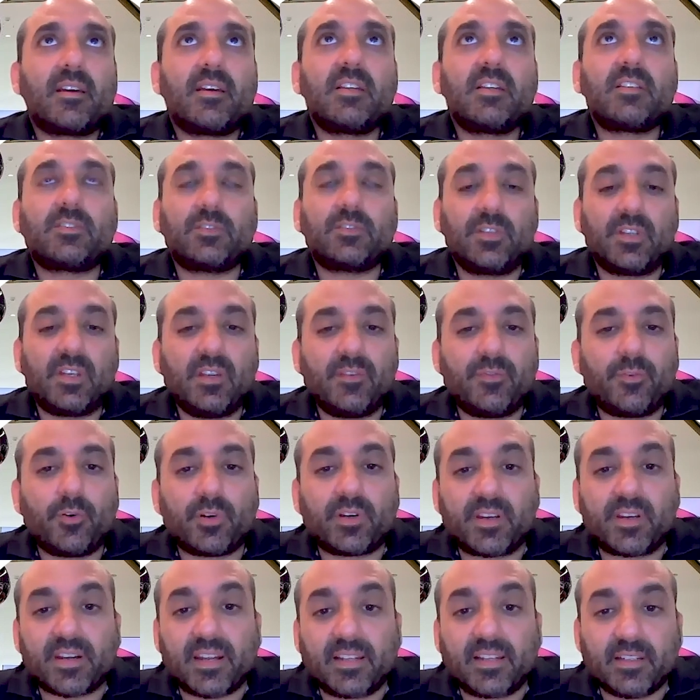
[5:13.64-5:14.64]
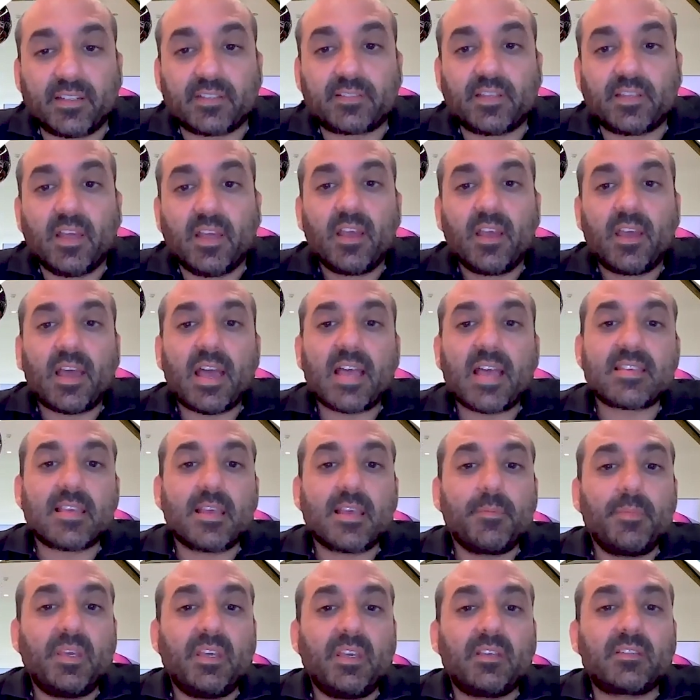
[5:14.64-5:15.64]
history for credit.
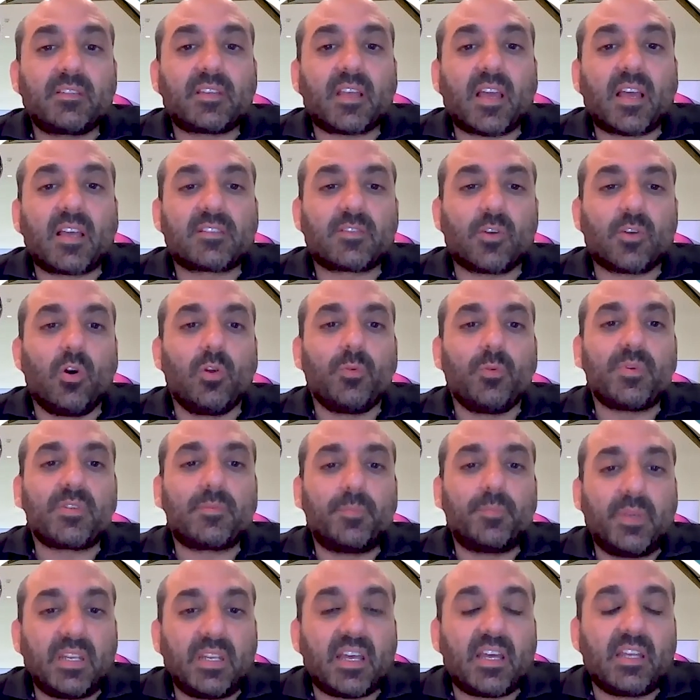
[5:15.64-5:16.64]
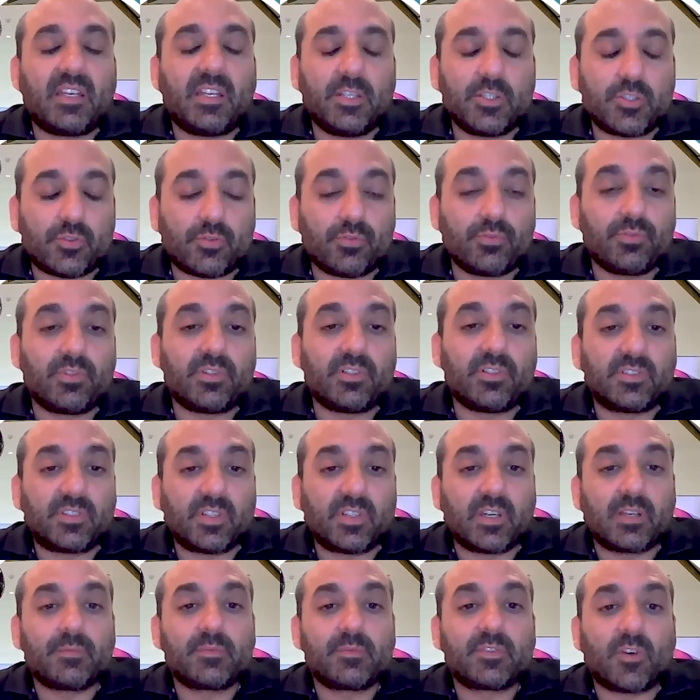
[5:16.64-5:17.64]
SMEs has always been an issue in
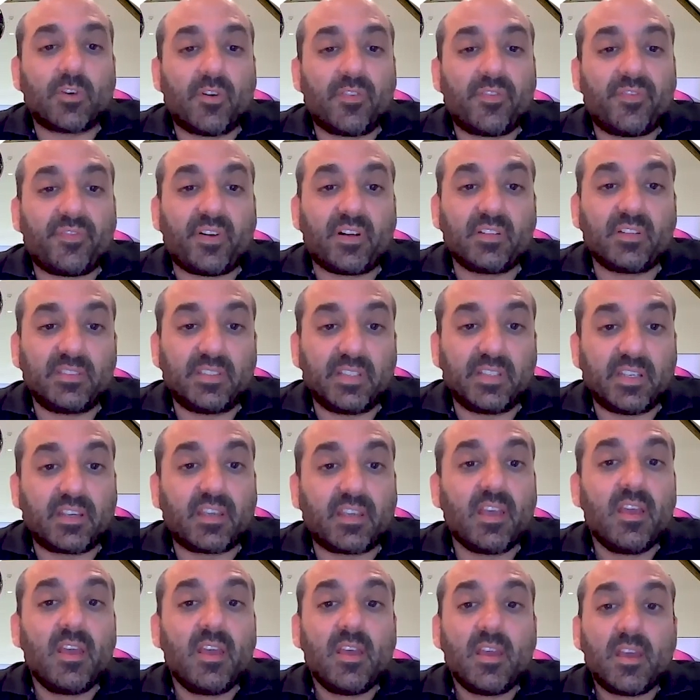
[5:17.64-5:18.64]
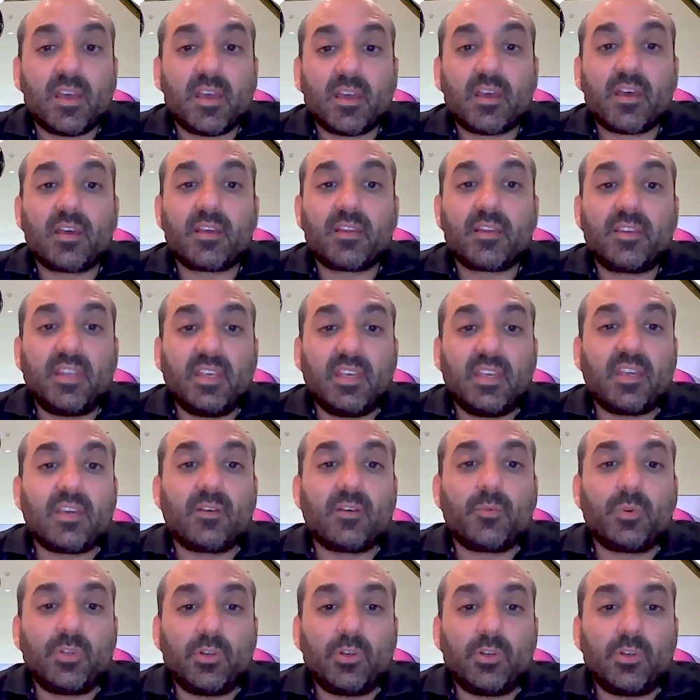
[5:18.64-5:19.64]
terms of funding.
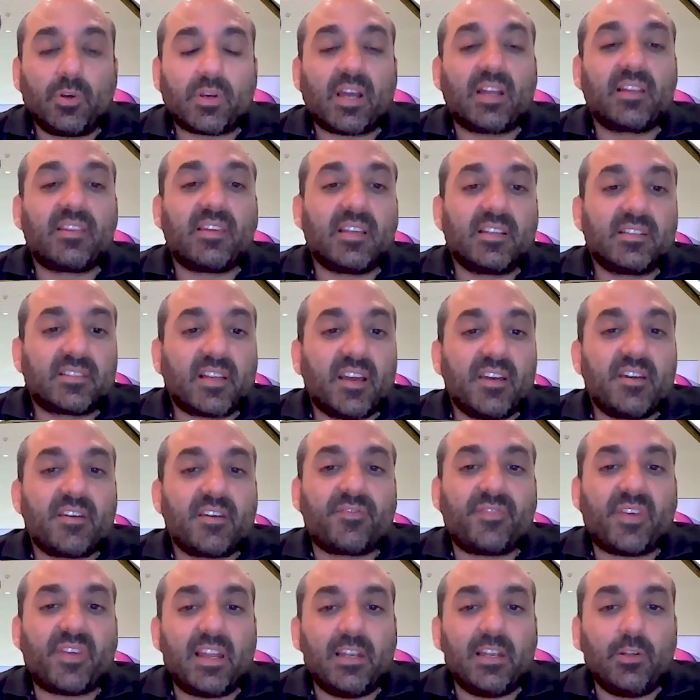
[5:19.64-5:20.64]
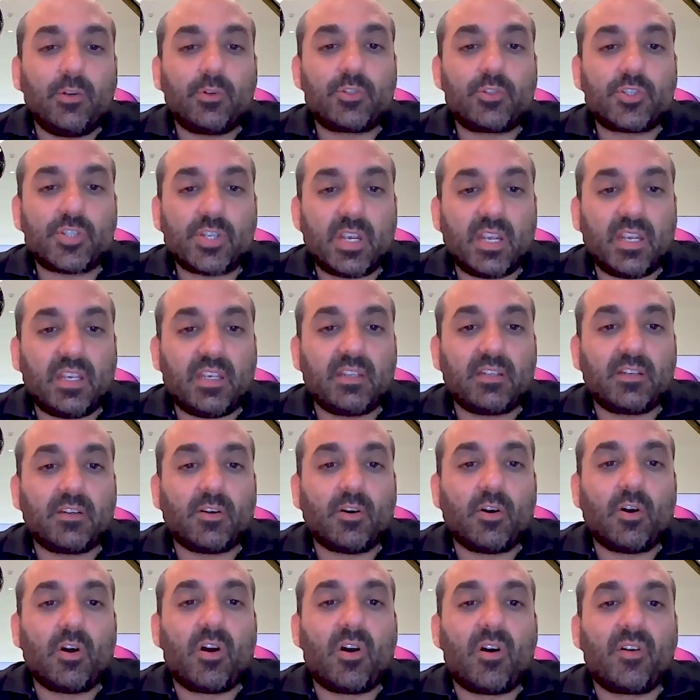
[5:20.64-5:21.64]
When you look at the entire value
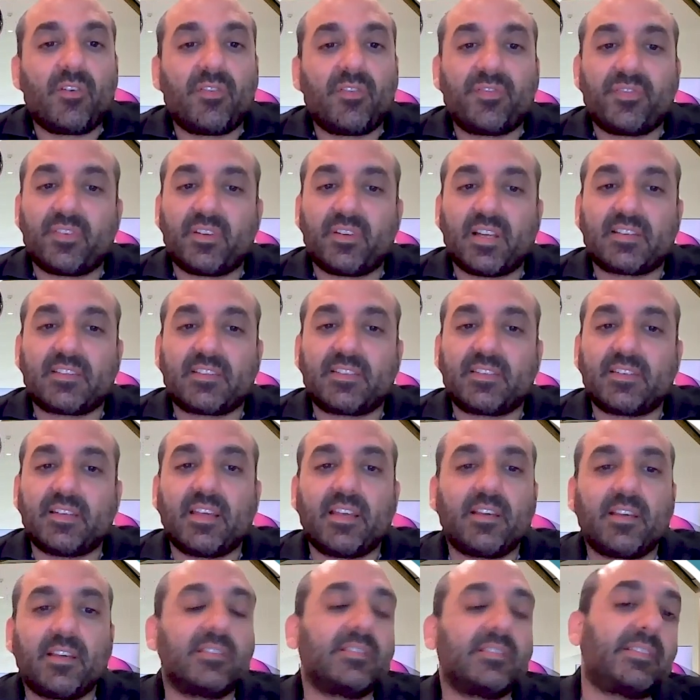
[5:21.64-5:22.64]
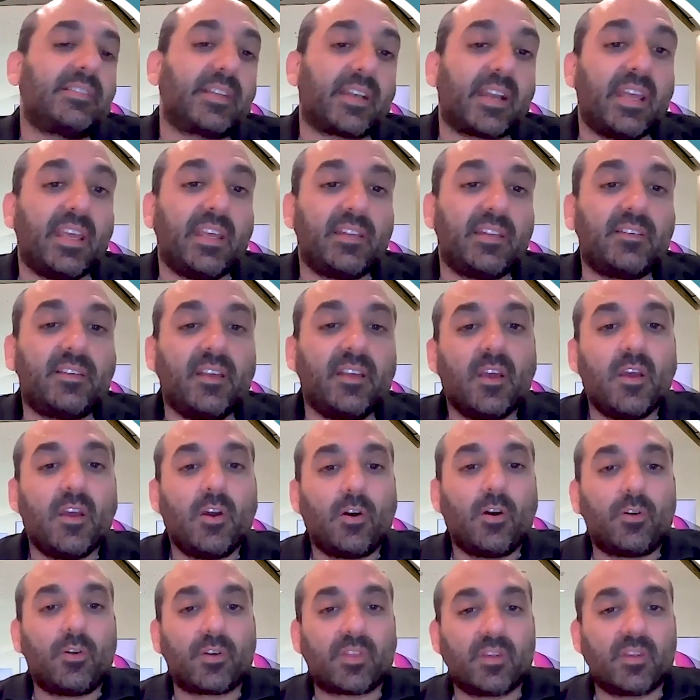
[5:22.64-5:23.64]
chain of, let's say, on trade,
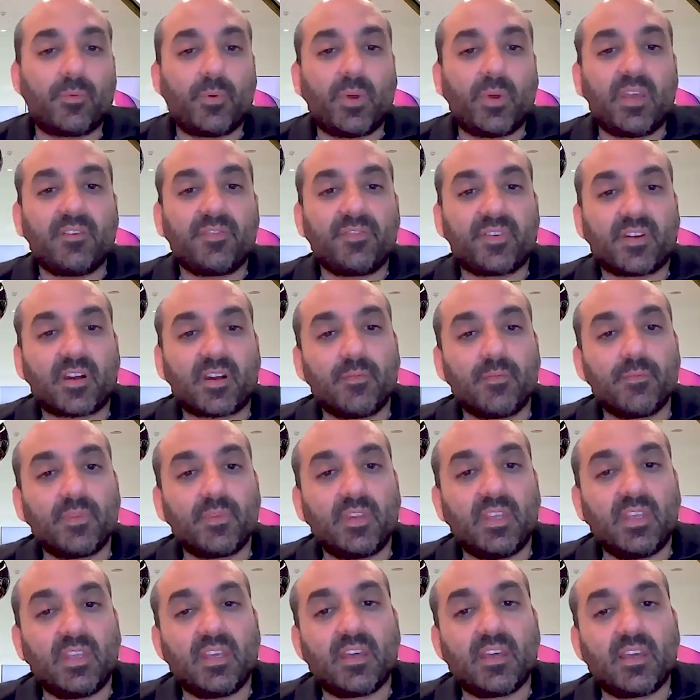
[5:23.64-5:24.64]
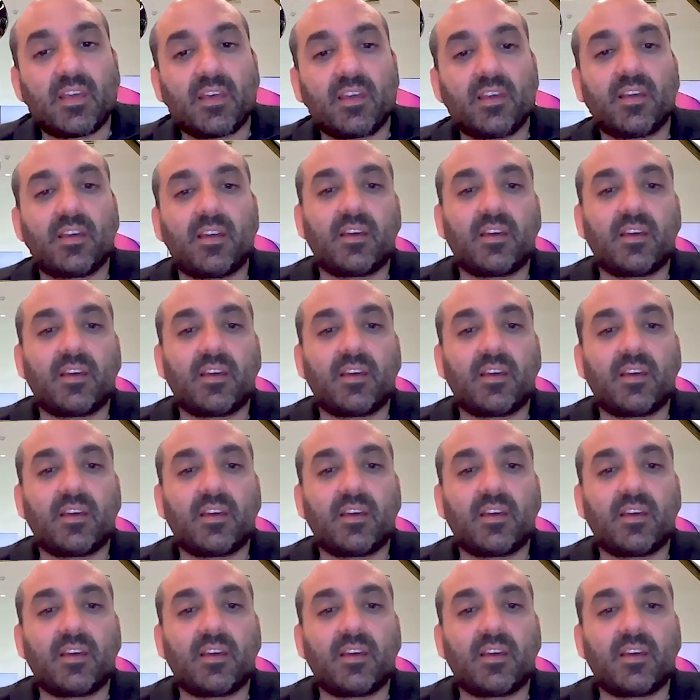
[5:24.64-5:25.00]
all the way from the